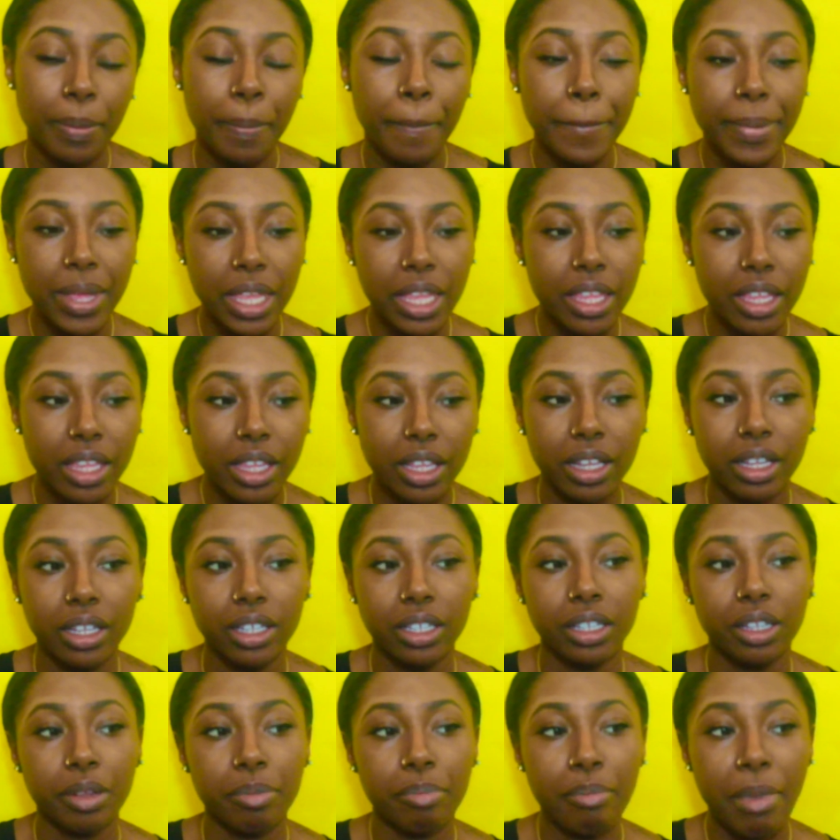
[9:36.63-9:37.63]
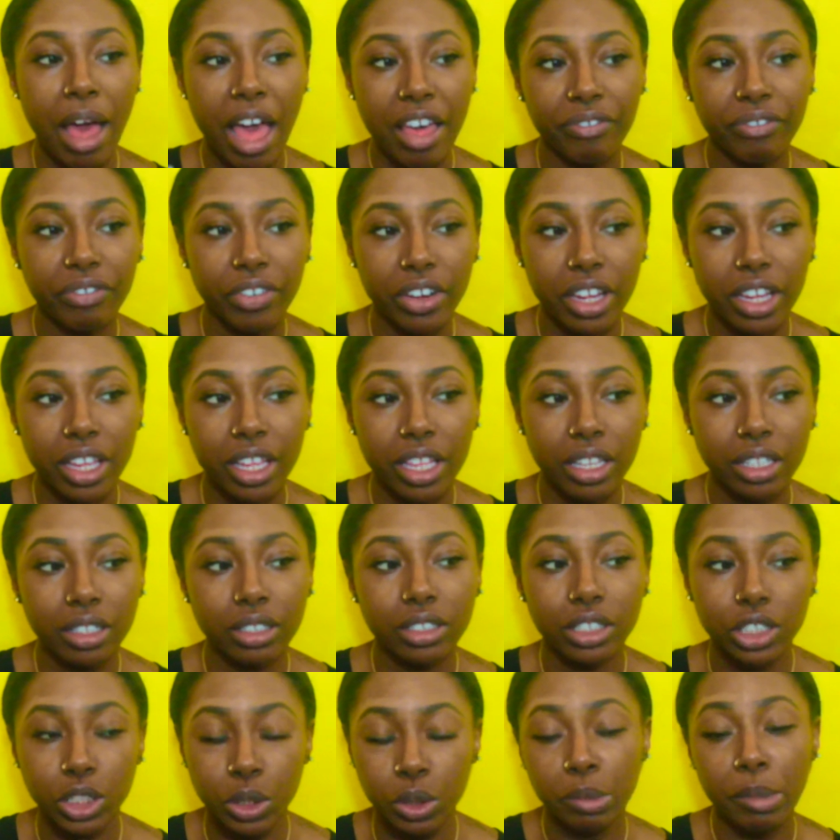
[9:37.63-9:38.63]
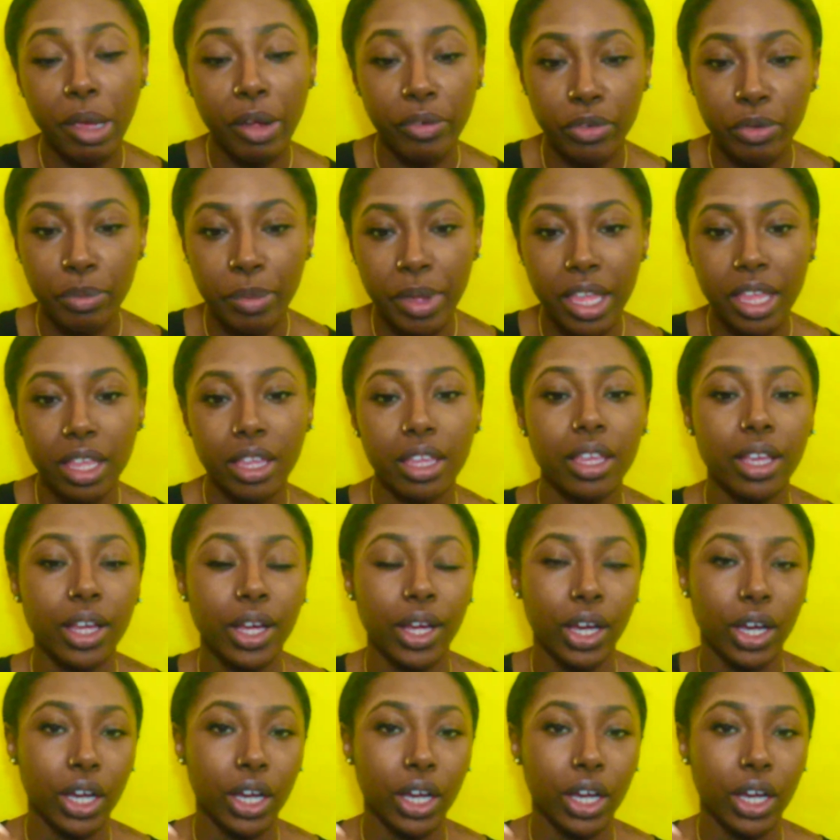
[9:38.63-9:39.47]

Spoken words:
me, my friend, she was my roommate,